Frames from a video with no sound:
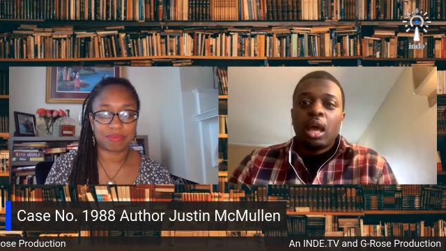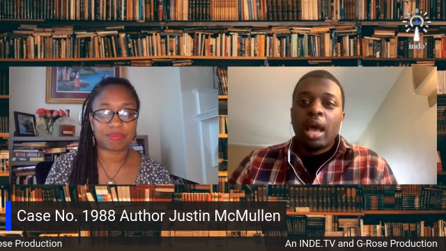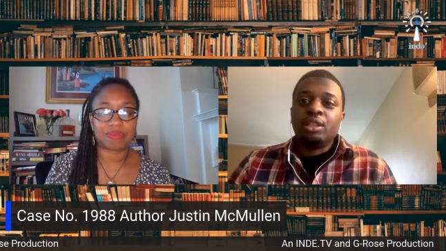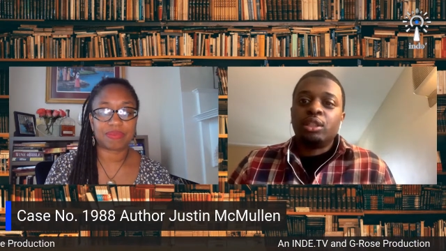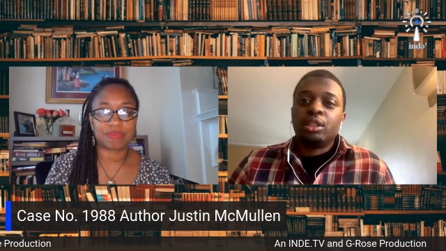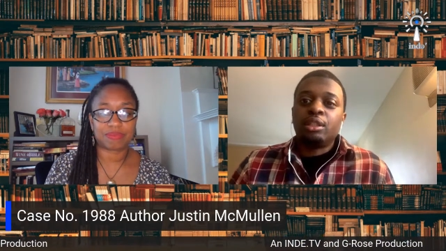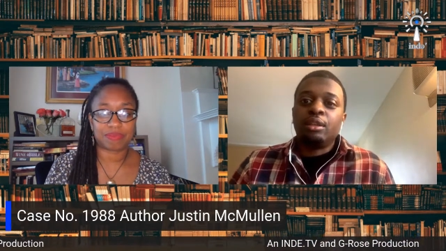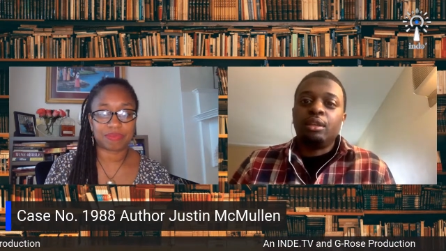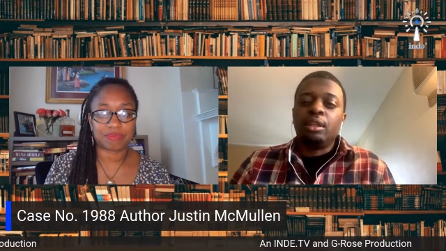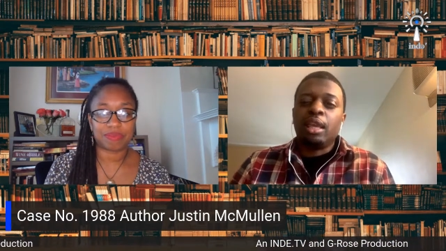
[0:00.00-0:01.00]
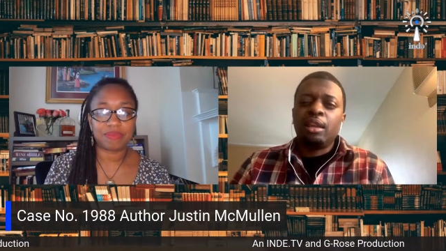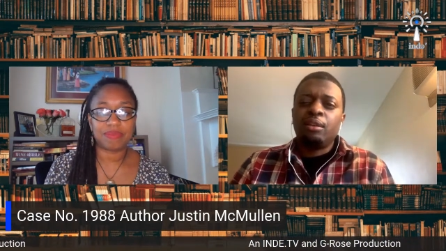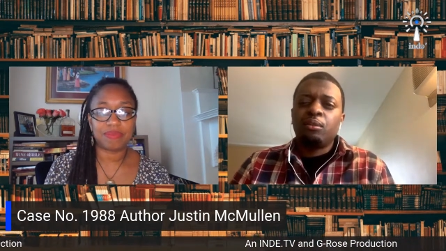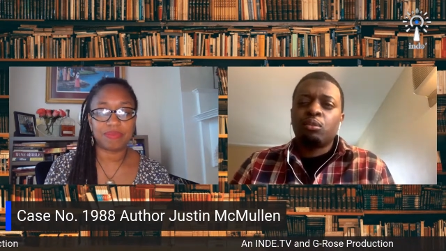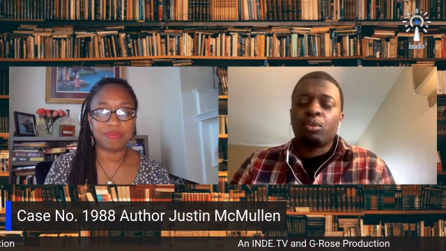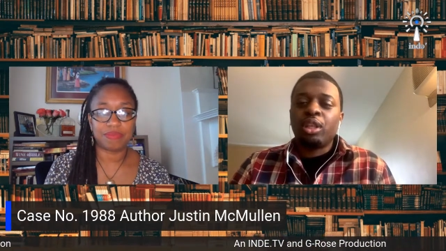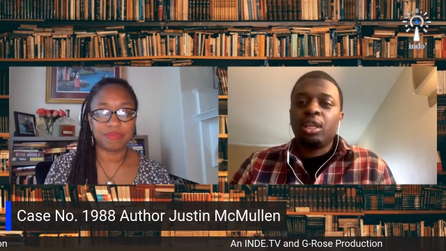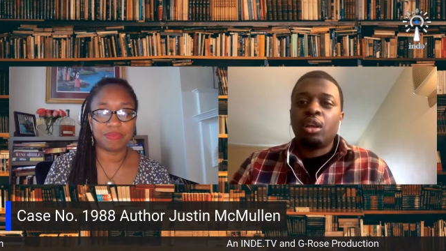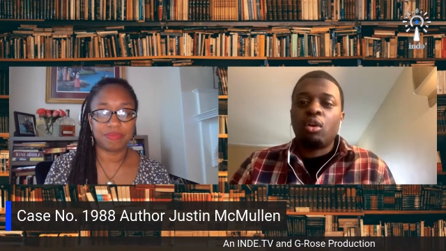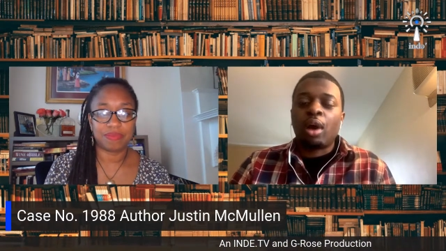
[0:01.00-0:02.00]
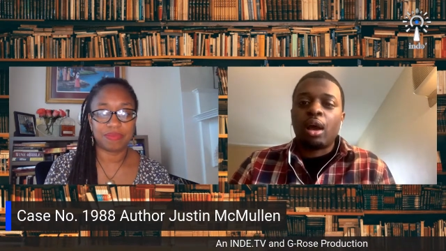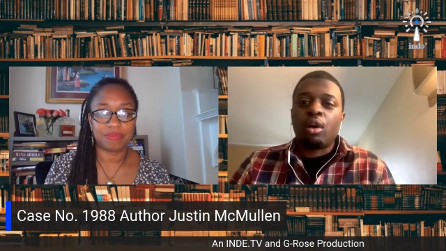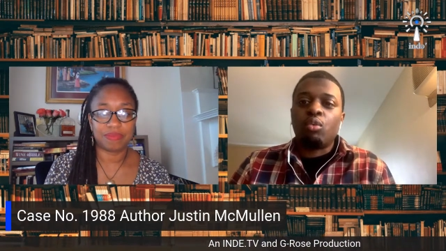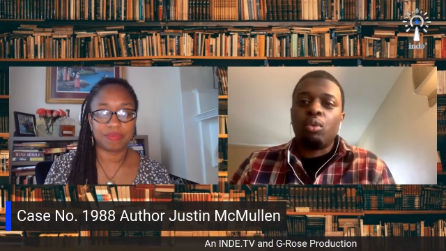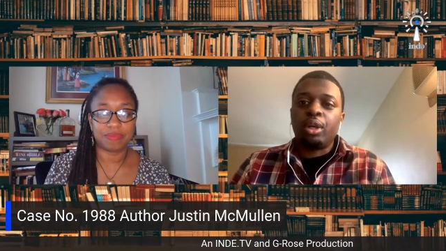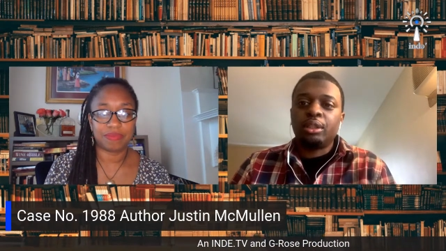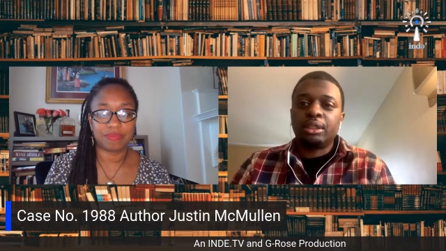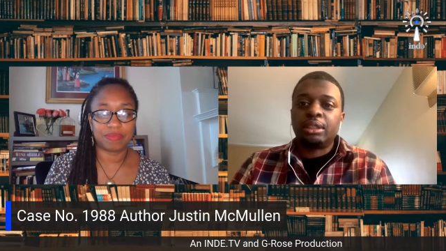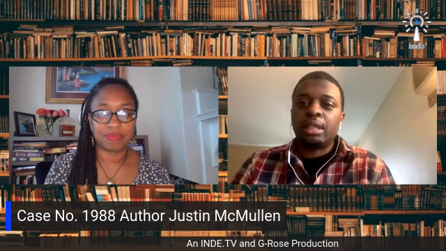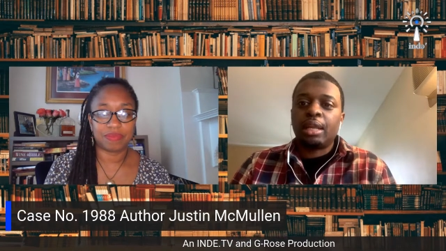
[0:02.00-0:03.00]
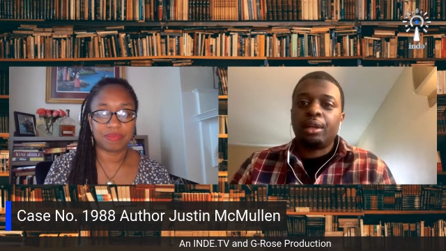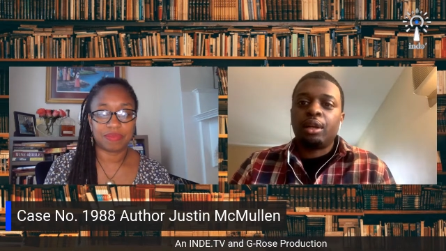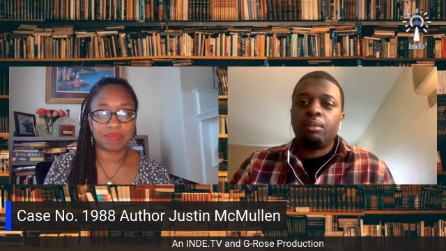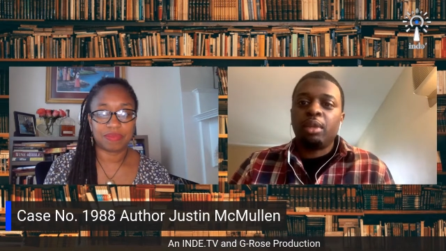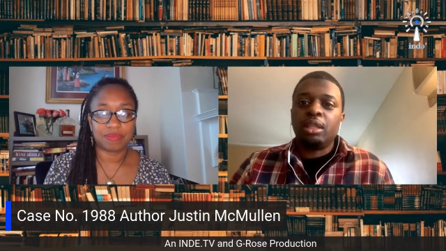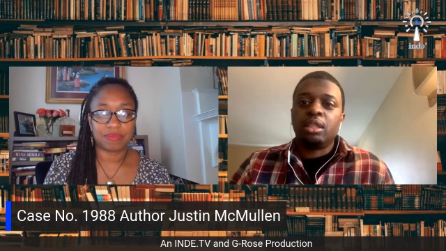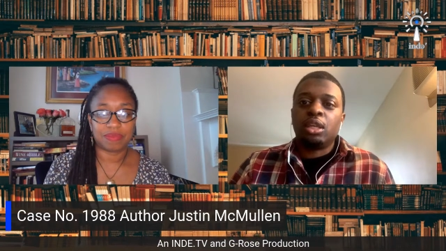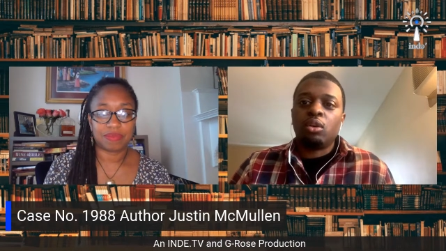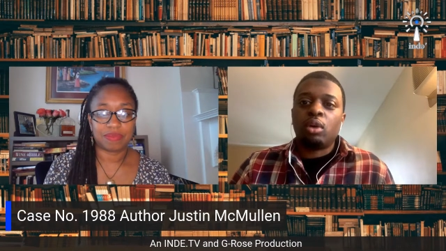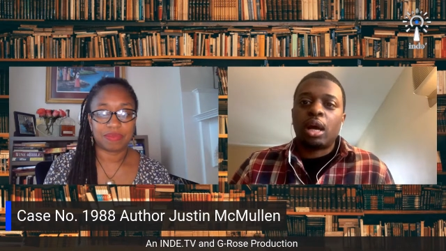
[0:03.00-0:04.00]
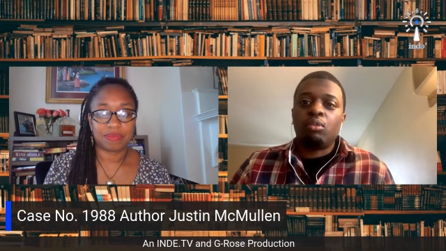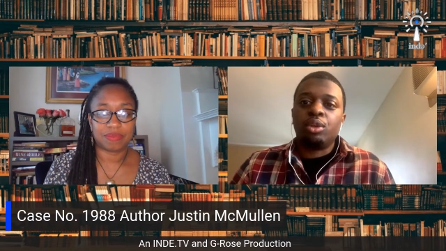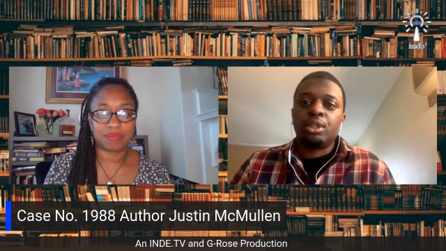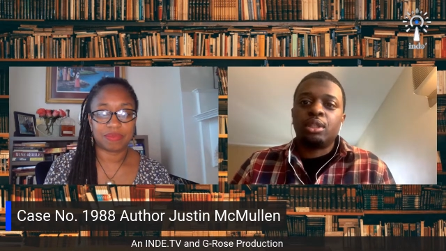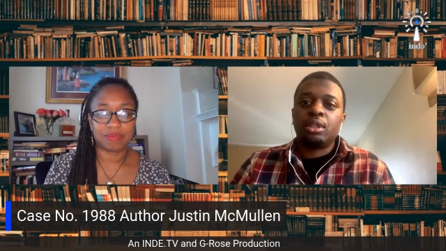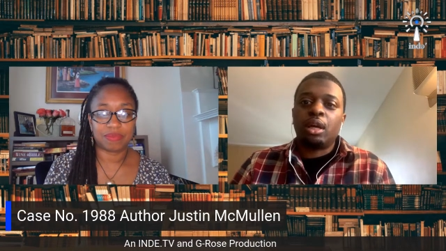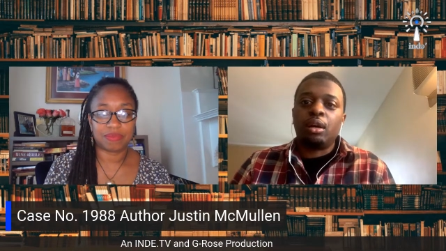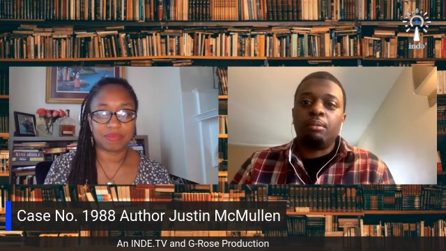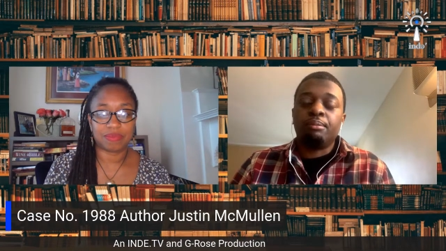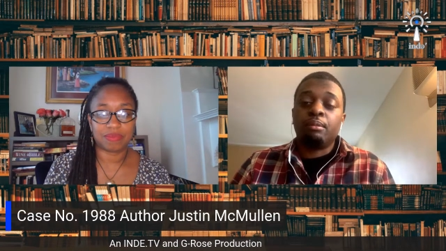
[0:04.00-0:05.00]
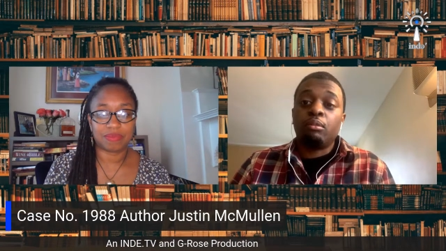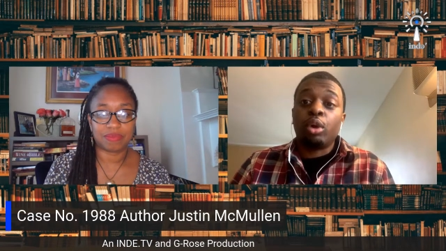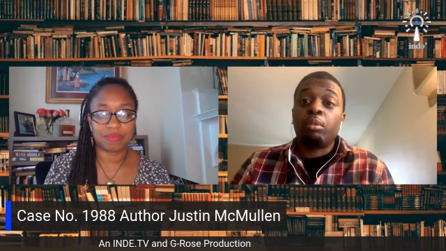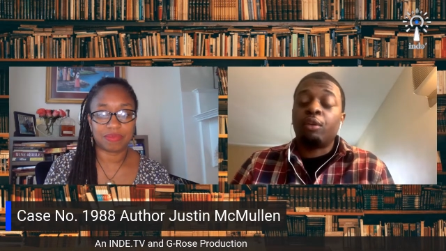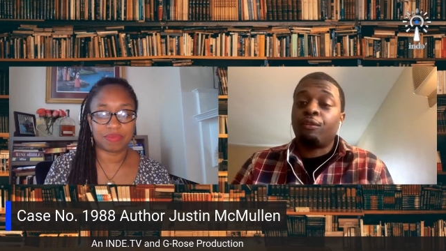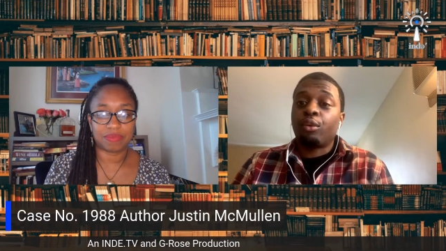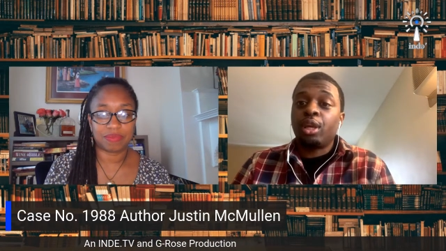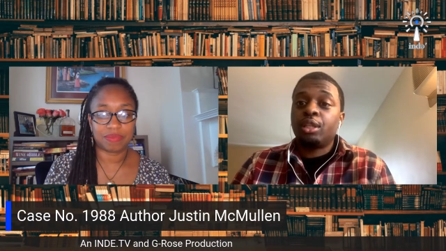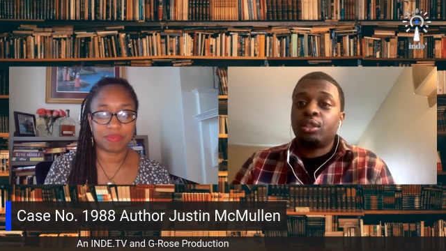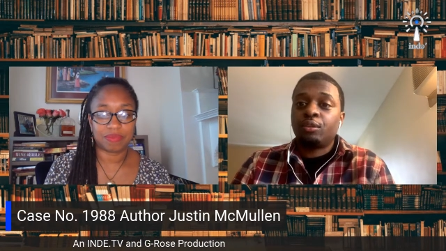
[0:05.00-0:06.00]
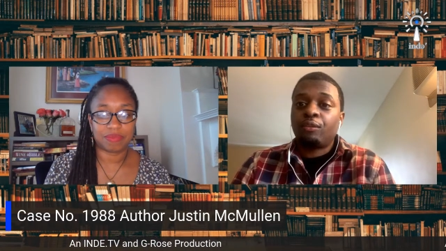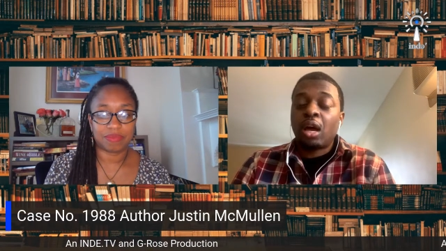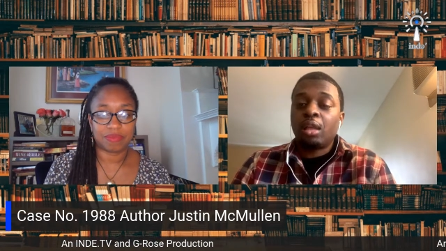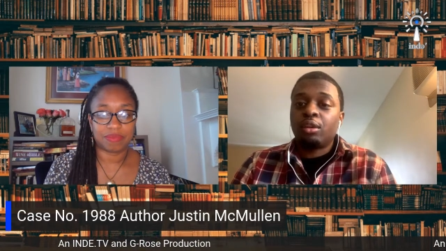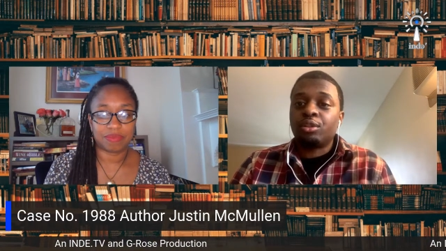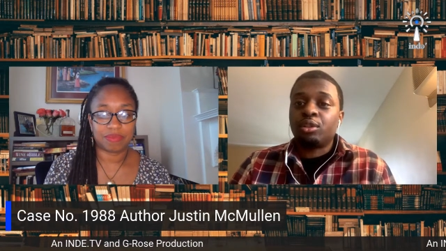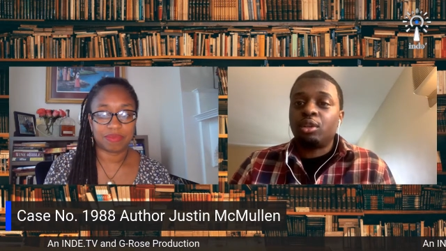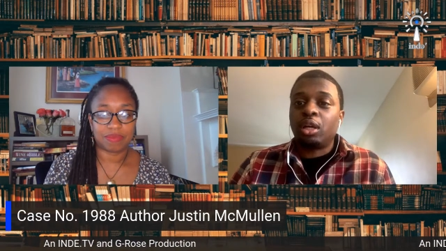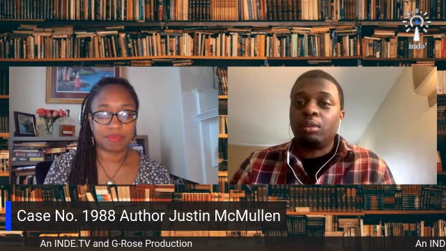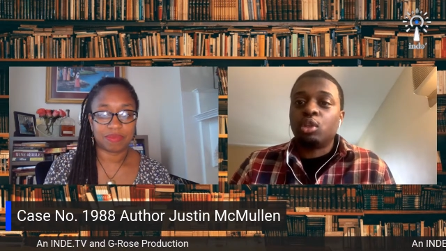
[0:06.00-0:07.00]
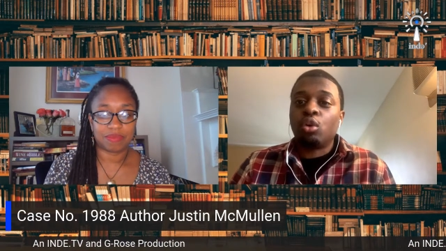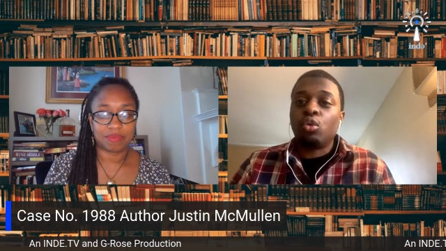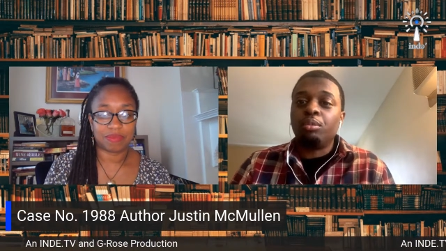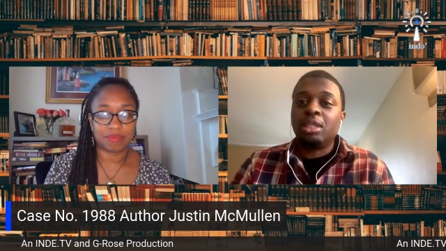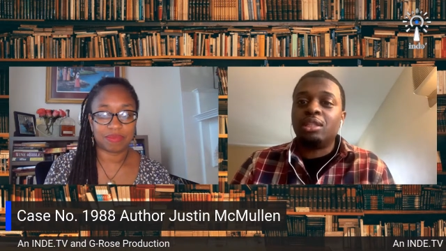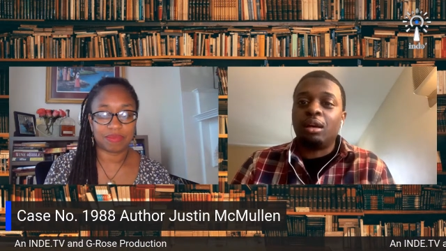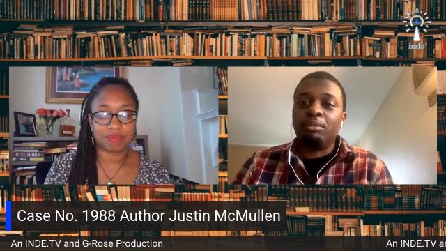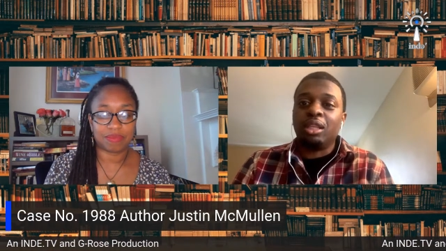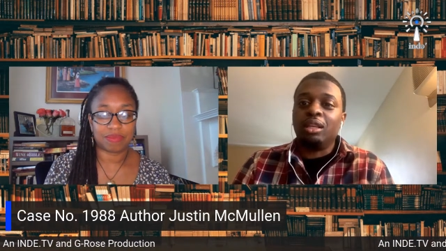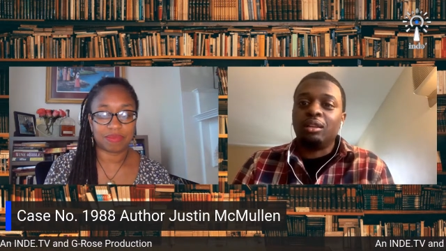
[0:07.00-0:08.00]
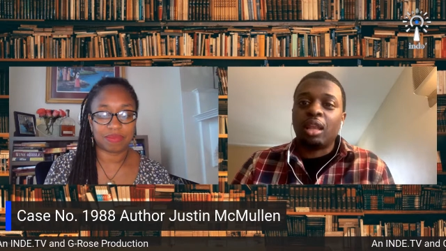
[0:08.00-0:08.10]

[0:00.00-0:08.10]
Speaker 1: I just didn't really know how I wanted to set it up until I was um, one of my friends' fathers uh-huh. uh, told me something.